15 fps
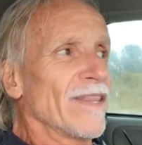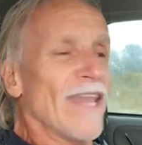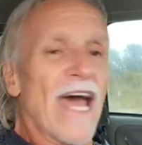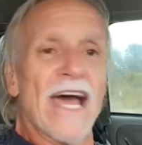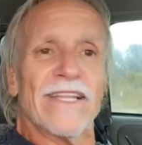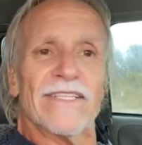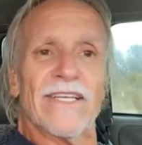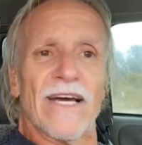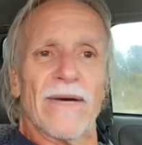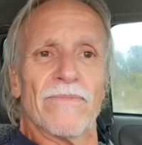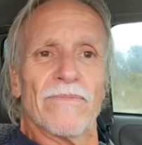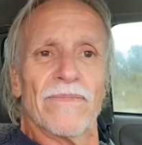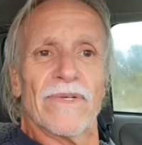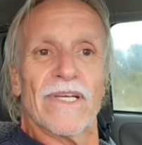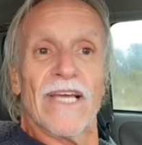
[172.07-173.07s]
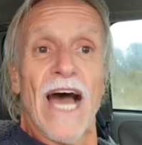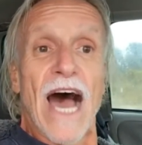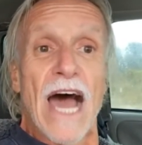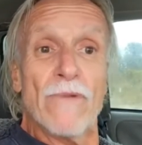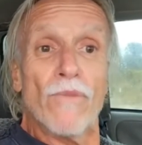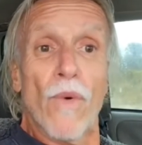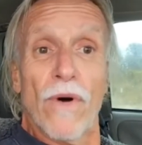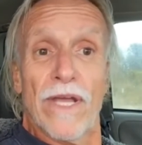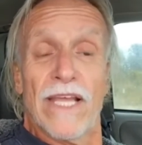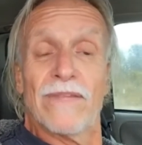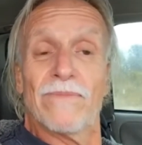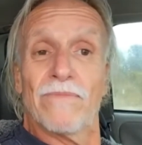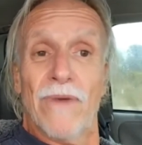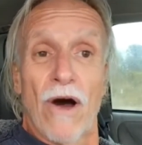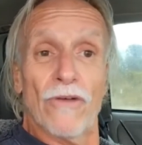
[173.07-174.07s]
that God
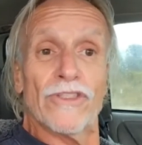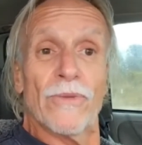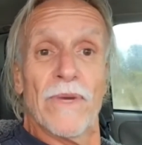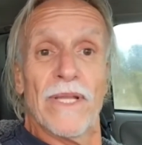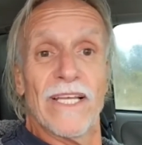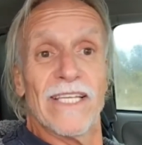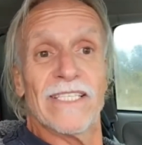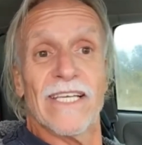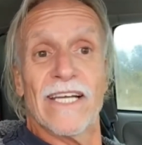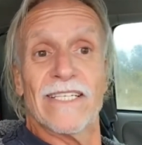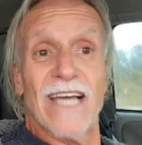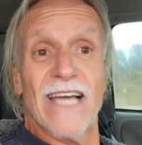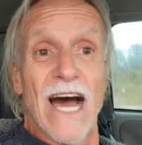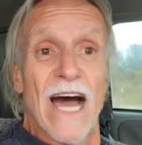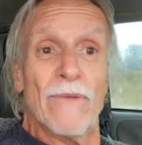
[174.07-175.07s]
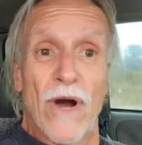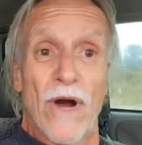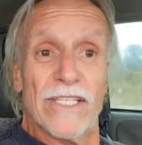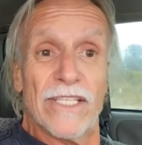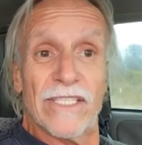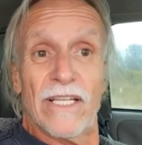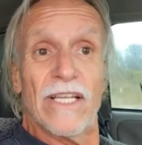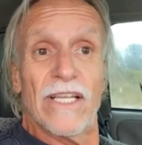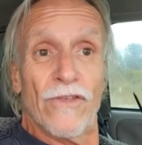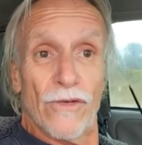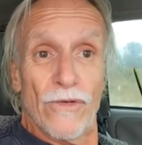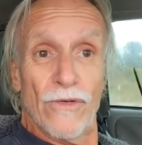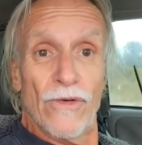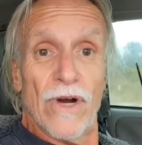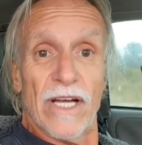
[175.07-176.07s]
wants to live
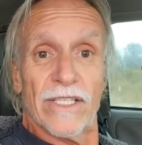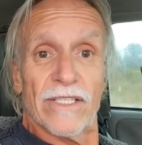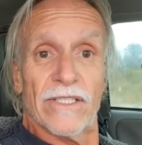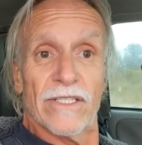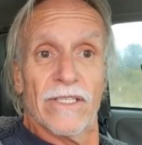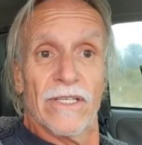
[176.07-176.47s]
through us.